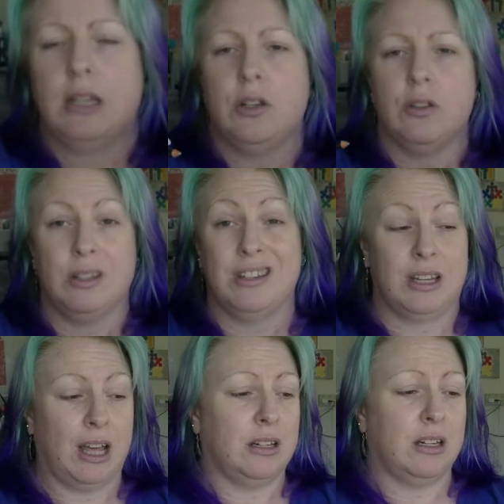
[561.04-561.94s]
to use this
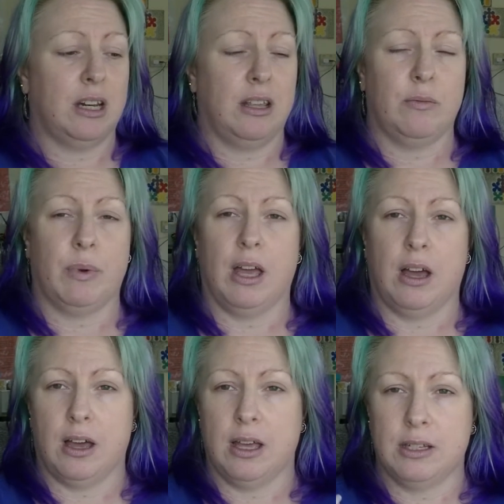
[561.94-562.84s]
underneath my
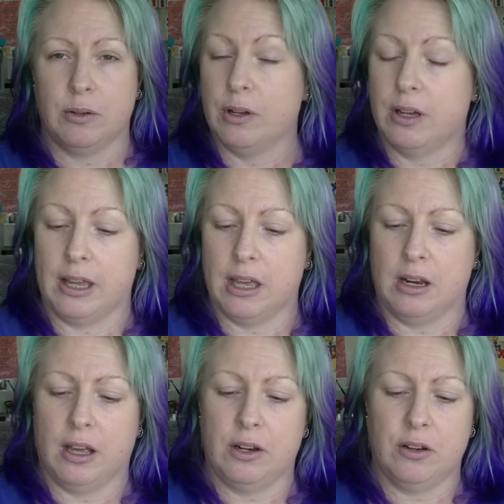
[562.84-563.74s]
eye, so again,
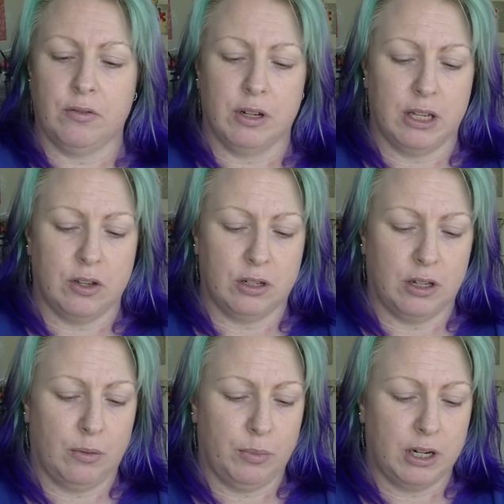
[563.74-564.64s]
I don't really use a
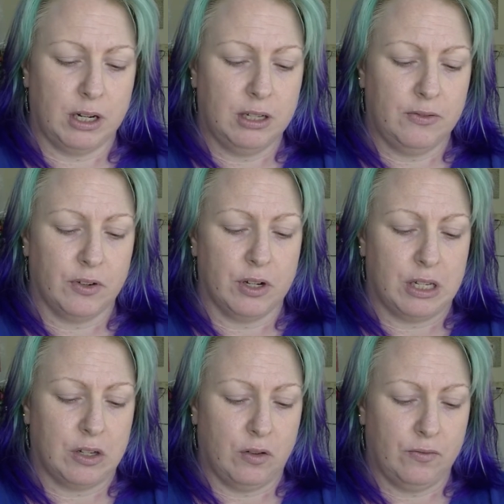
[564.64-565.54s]
lot, but it is a very
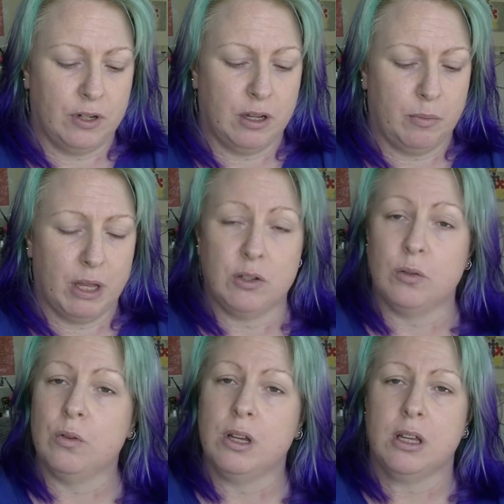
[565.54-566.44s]
soft
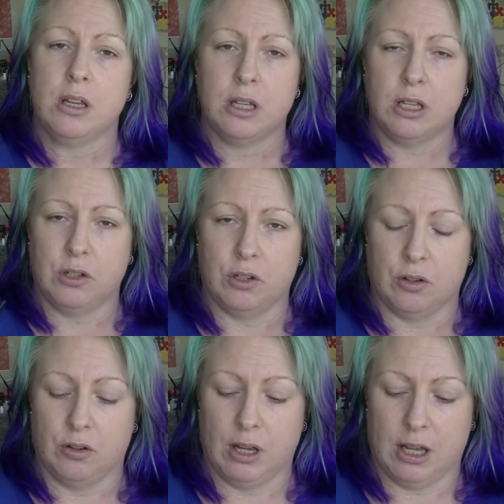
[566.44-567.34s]
pencil. So,
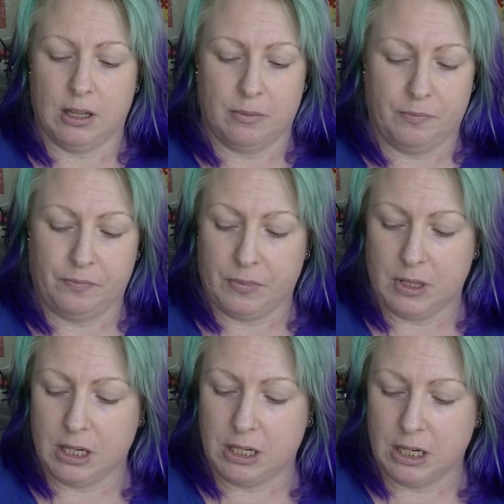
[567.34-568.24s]

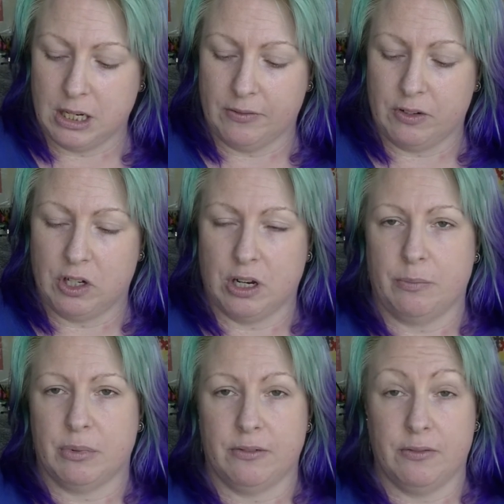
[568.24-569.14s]
you tend to have to
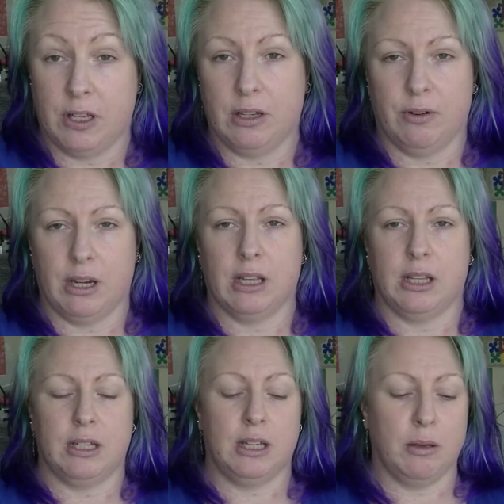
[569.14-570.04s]
sharpen it fairly
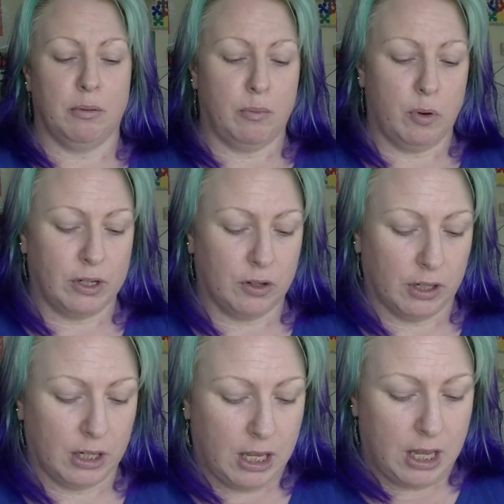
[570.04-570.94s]
regularly to keep a point on
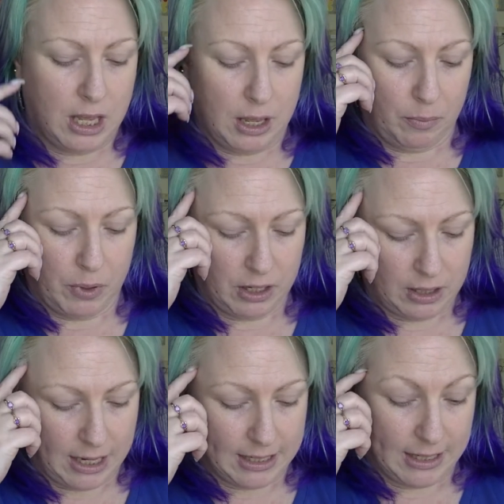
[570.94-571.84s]
it. But,
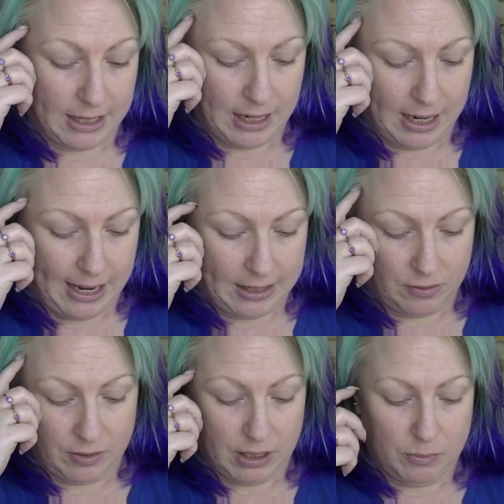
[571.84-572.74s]
as I said, it hasn't
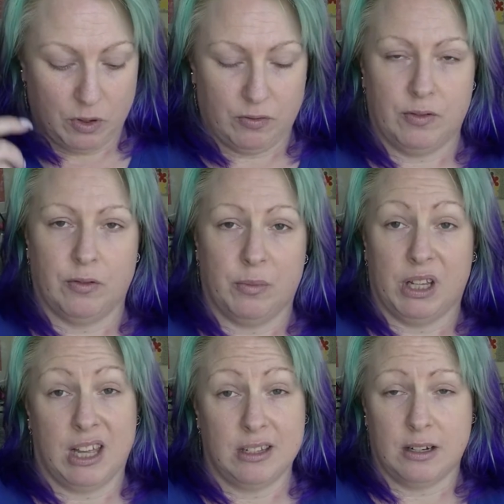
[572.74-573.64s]
really moved from the
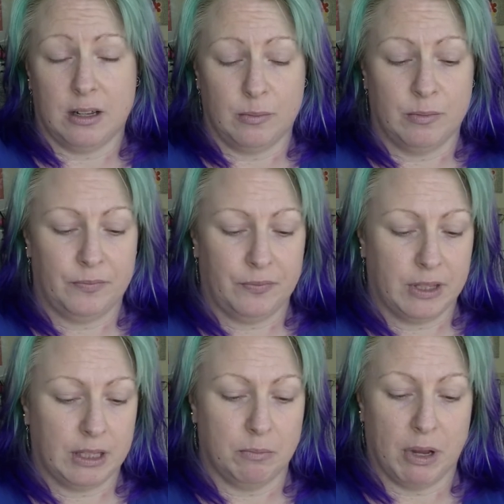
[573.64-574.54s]
last time,
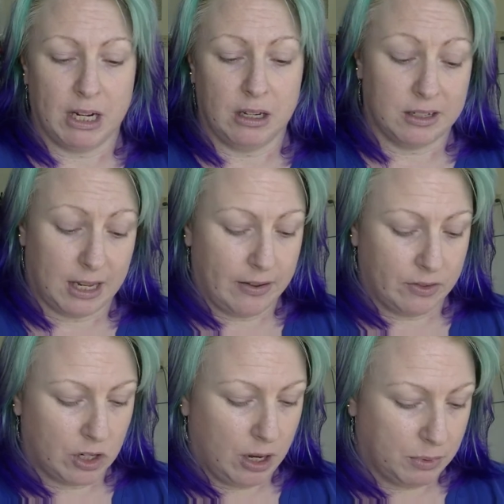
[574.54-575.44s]
mainly because I haven't
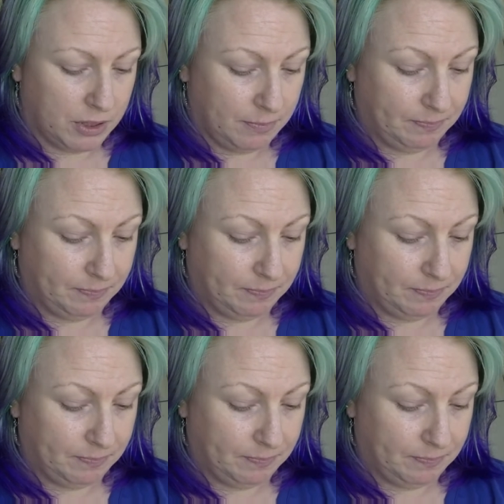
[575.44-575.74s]
sharpened it.